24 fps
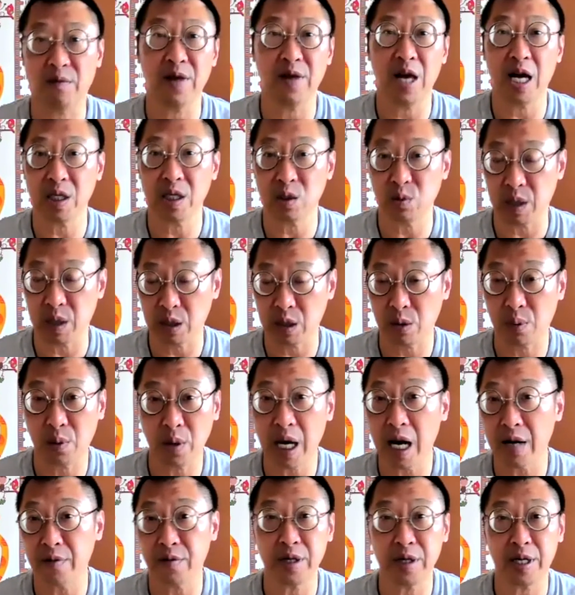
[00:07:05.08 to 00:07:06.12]
last week,
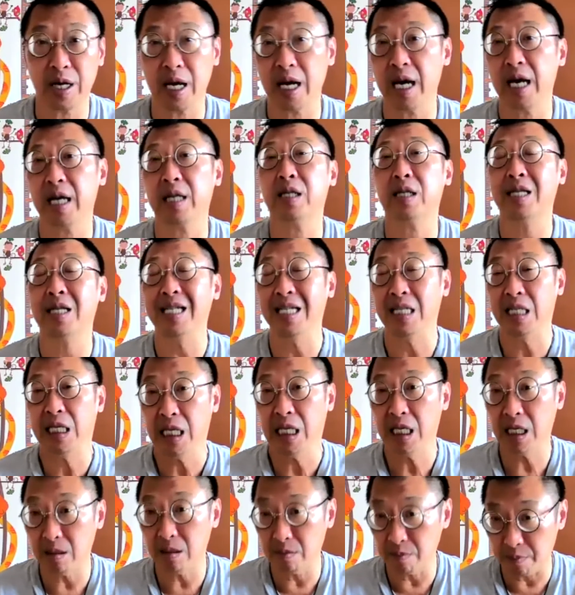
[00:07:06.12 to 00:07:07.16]

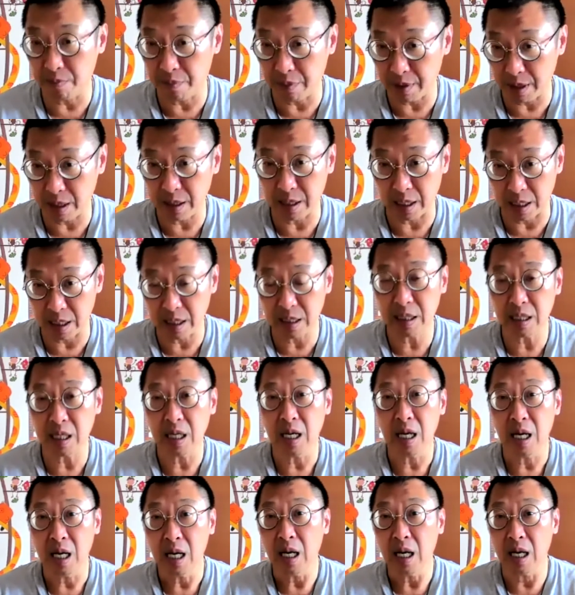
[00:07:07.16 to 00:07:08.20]
313 billion
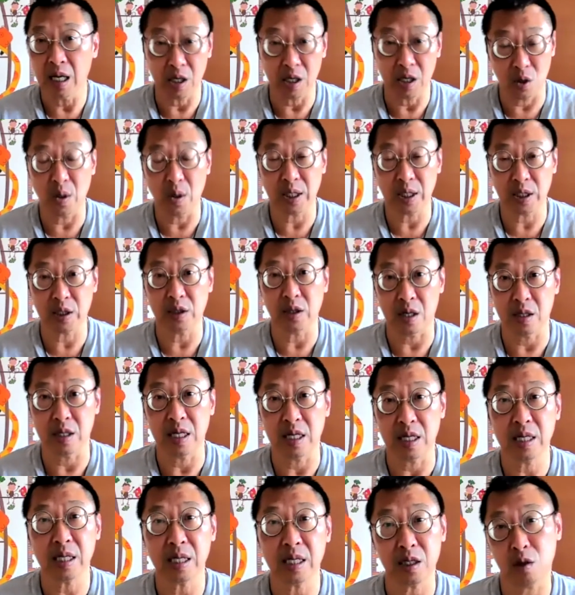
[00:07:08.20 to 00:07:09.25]
US dollar,
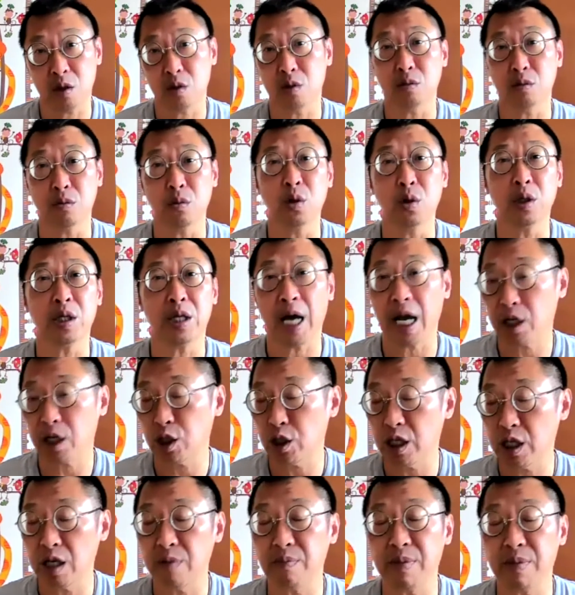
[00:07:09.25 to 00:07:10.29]
would
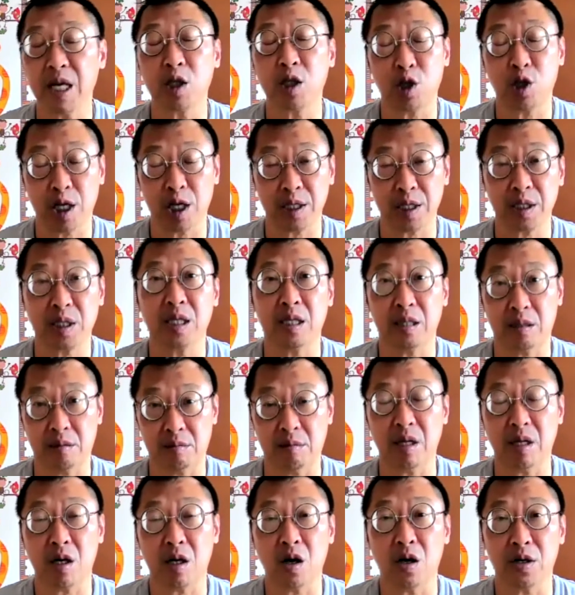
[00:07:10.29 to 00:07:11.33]
actually be adjusted
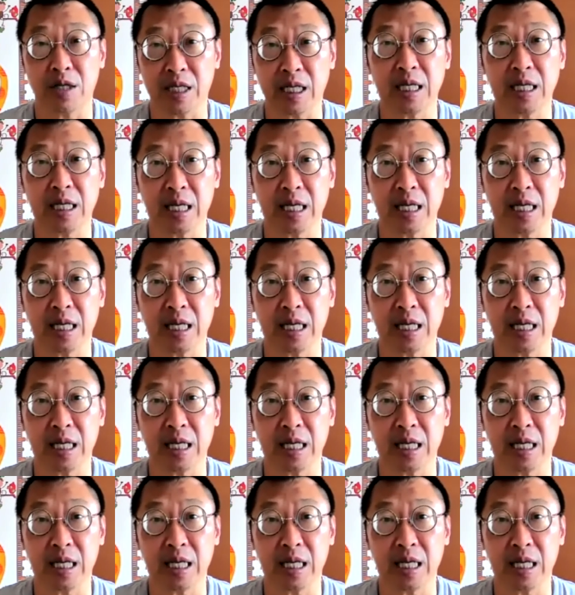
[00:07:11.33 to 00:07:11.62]
accordingly.